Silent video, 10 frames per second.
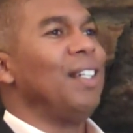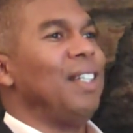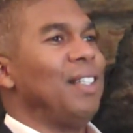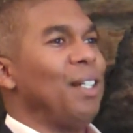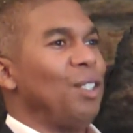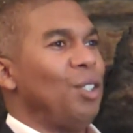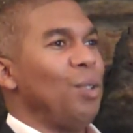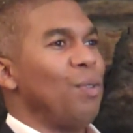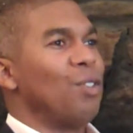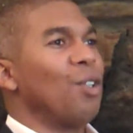that their
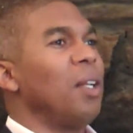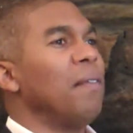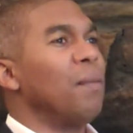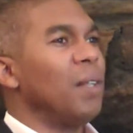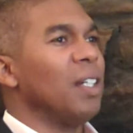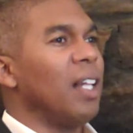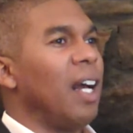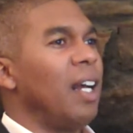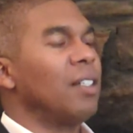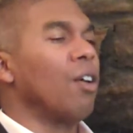students don't even
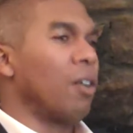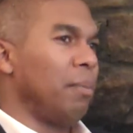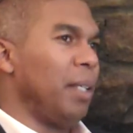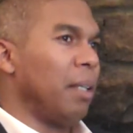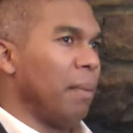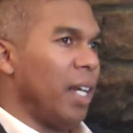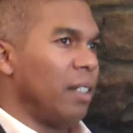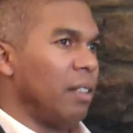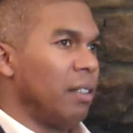realize aren't being met.